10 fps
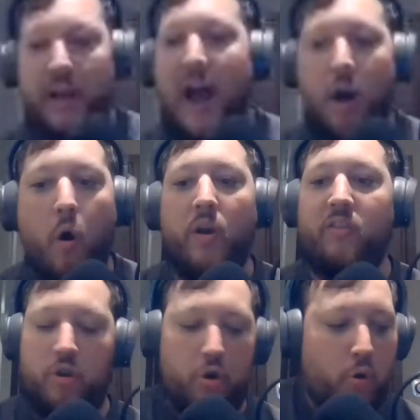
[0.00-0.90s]
I
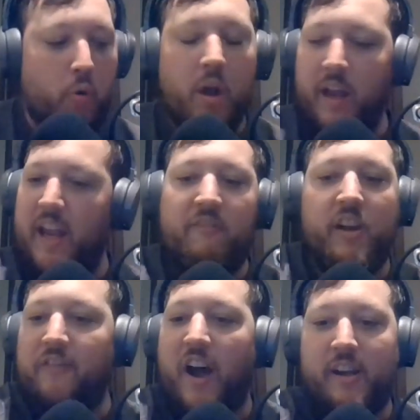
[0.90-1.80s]
always knew, even
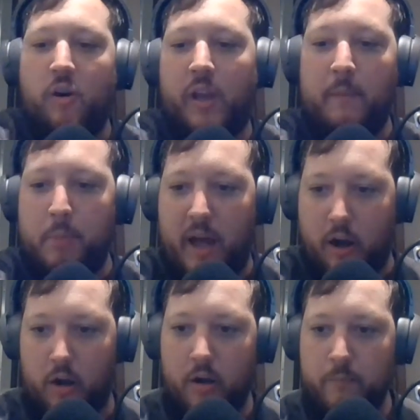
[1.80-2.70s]
if I don't get
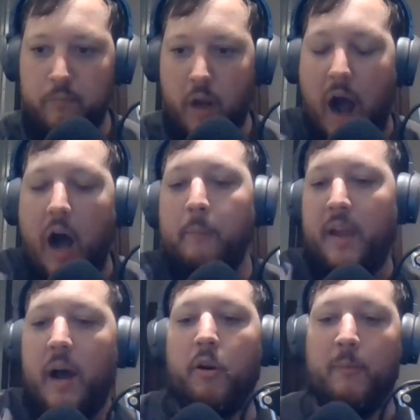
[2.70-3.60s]
better, I'll
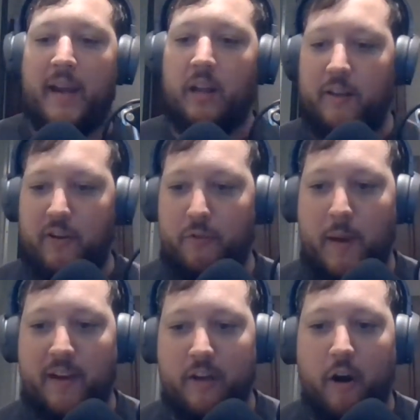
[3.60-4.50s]
be able to make a living for
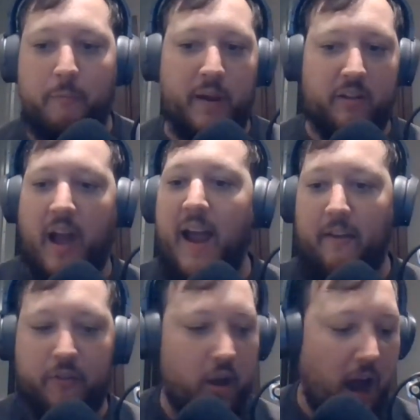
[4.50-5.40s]
myself because I
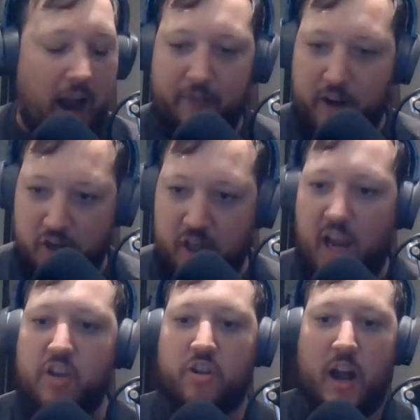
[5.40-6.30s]
have an
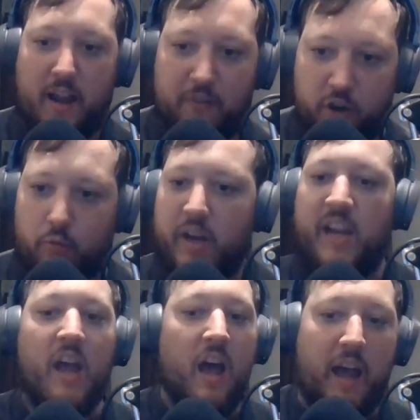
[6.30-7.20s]
education, I have a
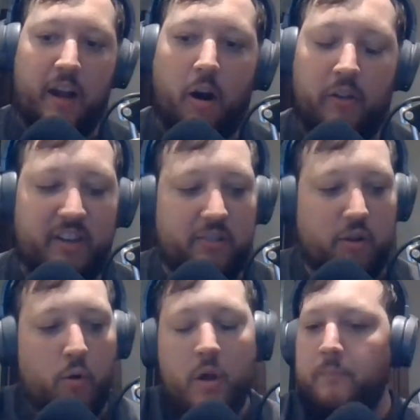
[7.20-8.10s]
degree, and all these things.
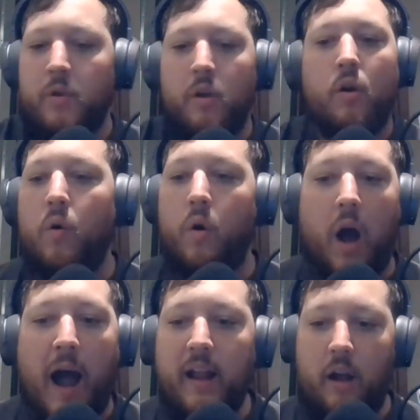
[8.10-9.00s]
So
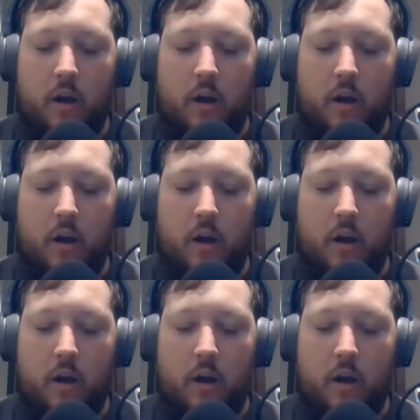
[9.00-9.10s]
I